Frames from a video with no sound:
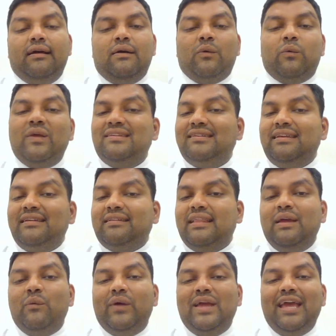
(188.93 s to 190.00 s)

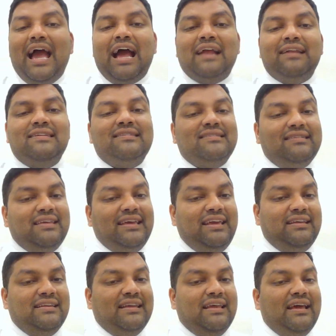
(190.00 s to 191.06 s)
Recently, we had
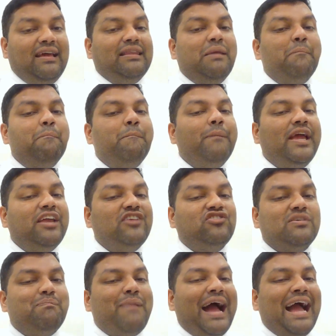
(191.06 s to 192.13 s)
seen the
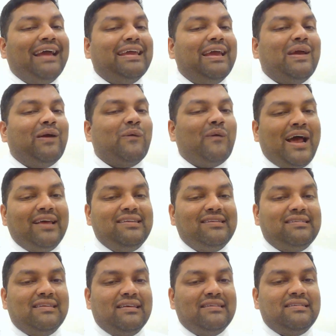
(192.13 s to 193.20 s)
major banking
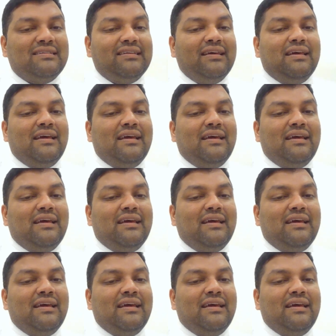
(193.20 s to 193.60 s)
crisis